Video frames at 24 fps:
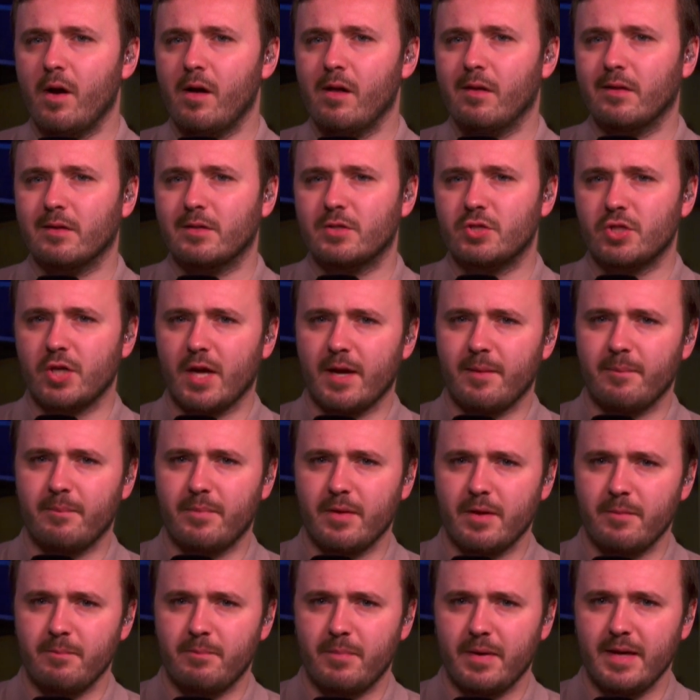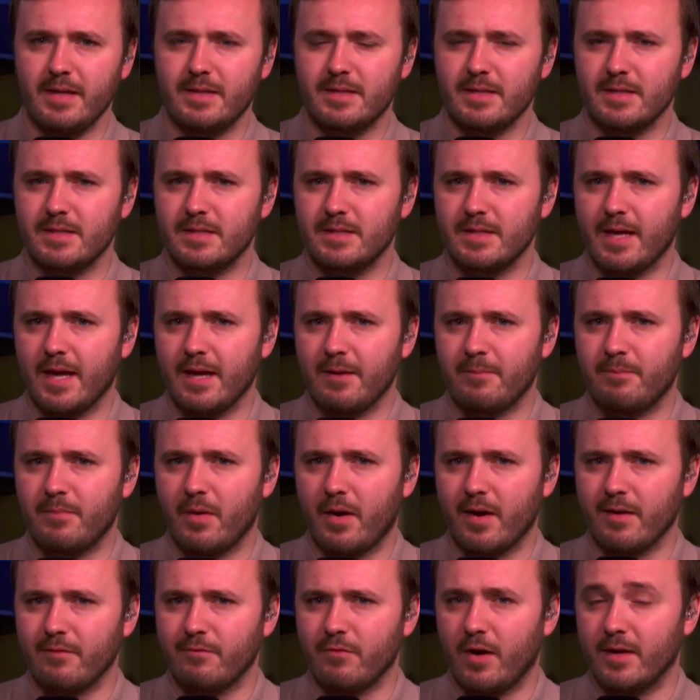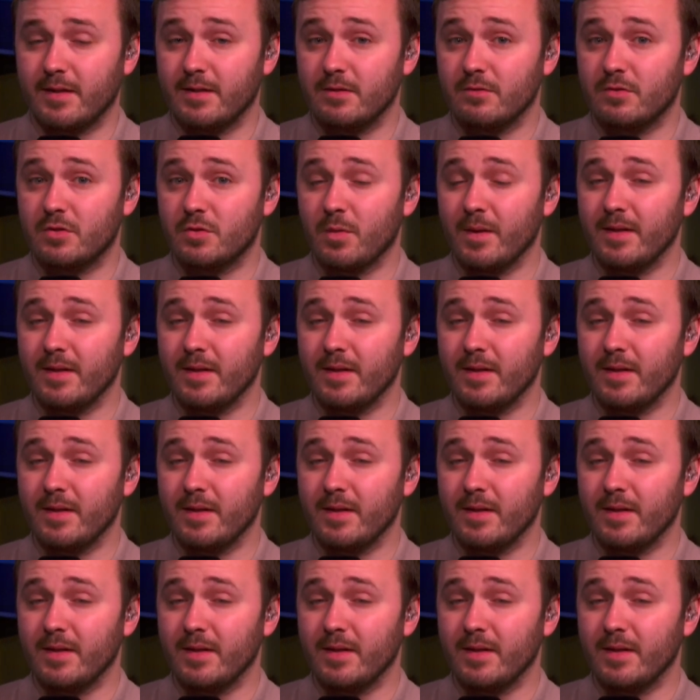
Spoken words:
world champion Peter Snakebite Wright. It was